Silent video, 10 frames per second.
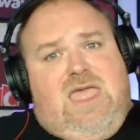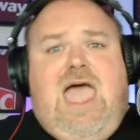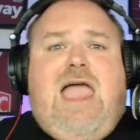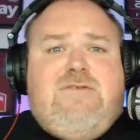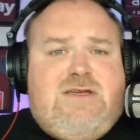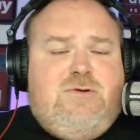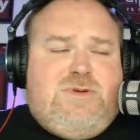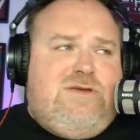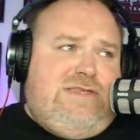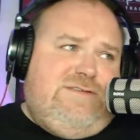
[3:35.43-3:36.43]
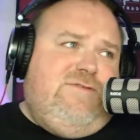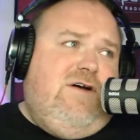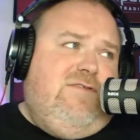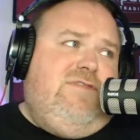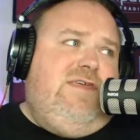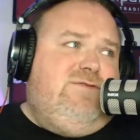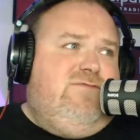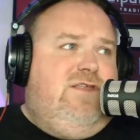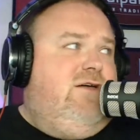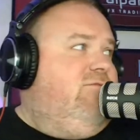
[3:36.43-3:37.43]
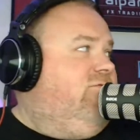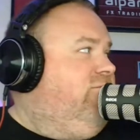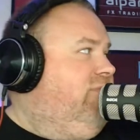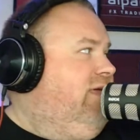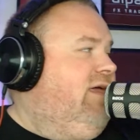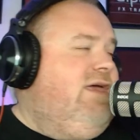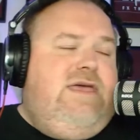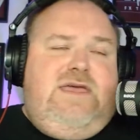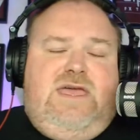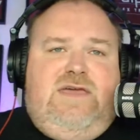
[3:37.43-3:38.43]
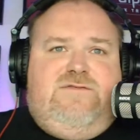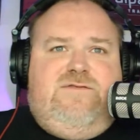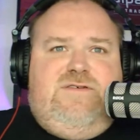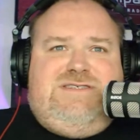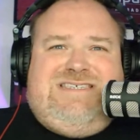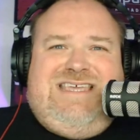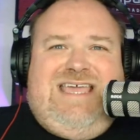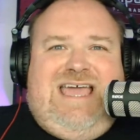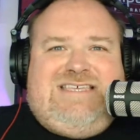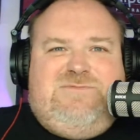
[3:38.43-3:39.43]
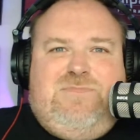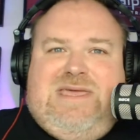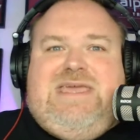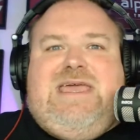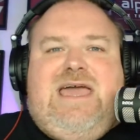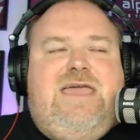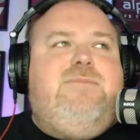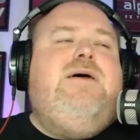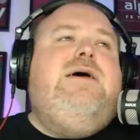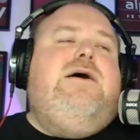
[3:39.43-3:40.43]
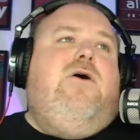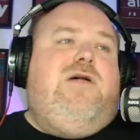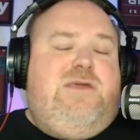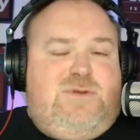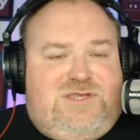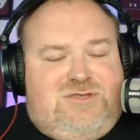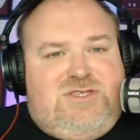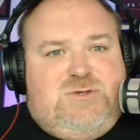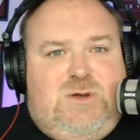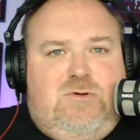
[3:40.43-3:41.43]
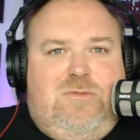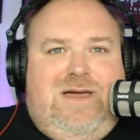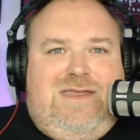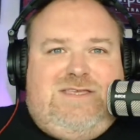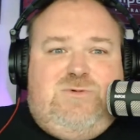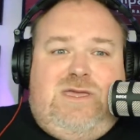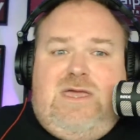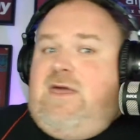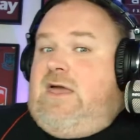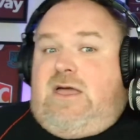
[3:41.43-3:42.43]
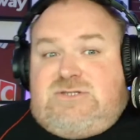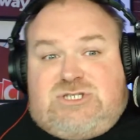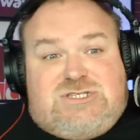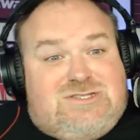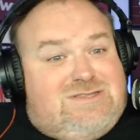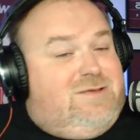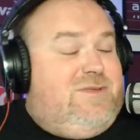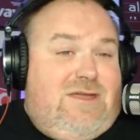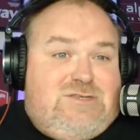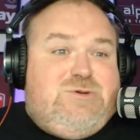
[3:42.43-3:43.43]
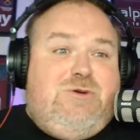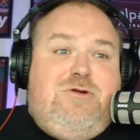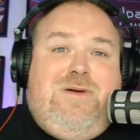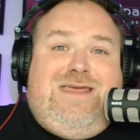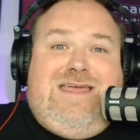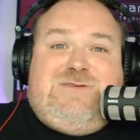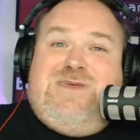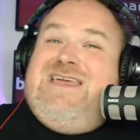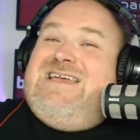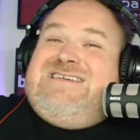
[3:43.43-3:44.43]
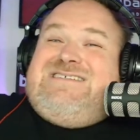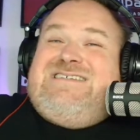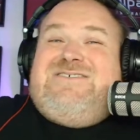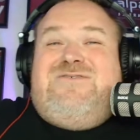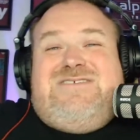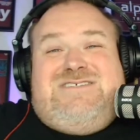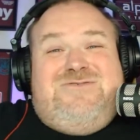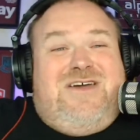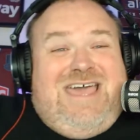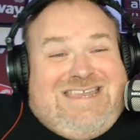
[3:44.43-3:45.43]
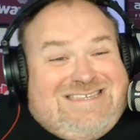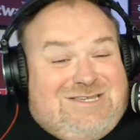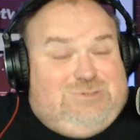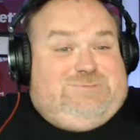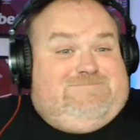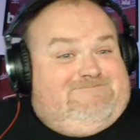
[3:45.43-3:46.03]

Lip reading: Harry will be doing his five things we've learned from the Fcsb game. Holly will be doing Tweet What About this week. There'll be no Tweet What About next week. She's on a hen do.